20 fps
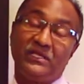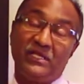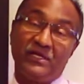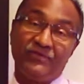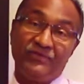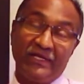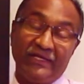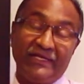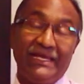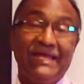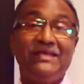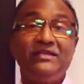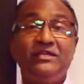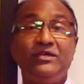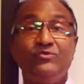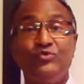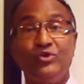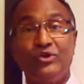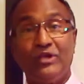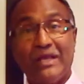They will
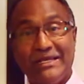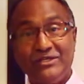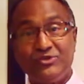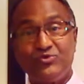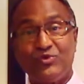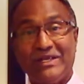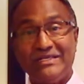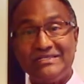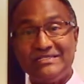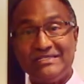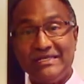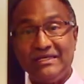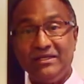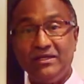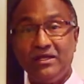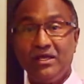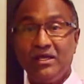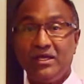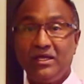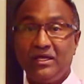again give you an
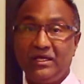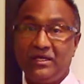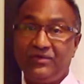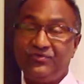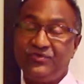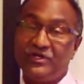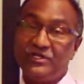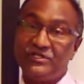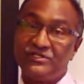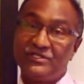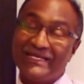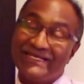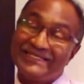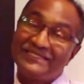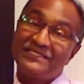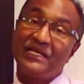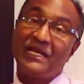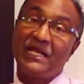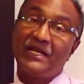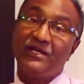I-20. If it is
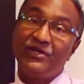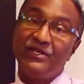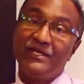less than